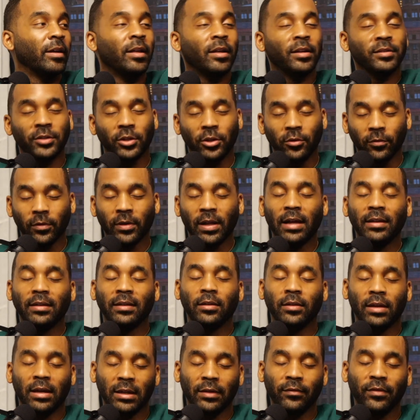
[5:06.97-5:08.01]
So I
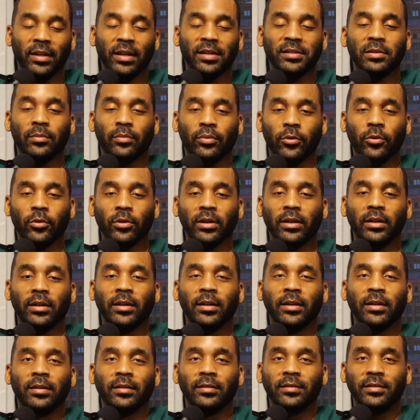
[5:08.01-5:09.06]
definitely think it's important
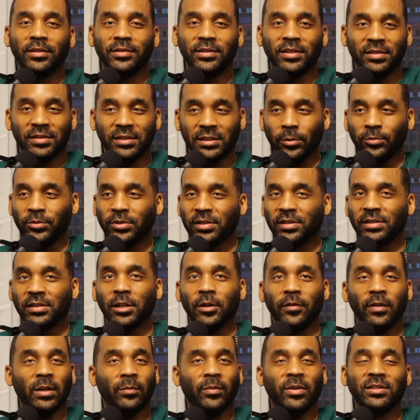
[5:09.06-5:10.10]
to just sit with yourself.
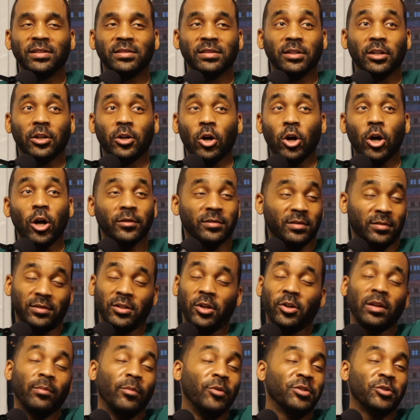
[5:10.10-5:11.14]
It could be just in the car,
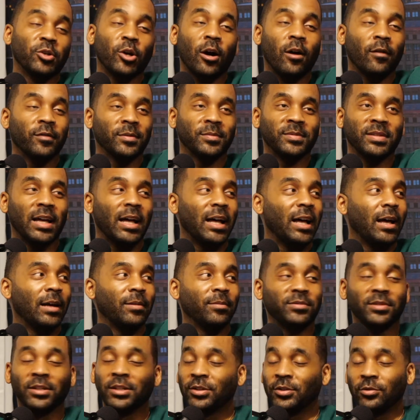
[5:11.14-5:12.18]
turn the music off
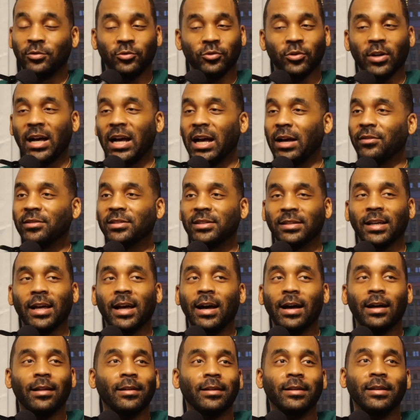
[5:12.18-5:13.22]
sometimes, drive in
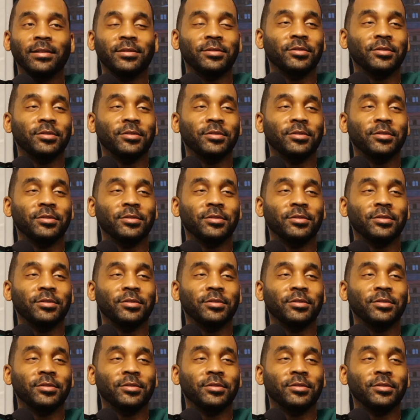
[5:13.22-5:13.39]
silence,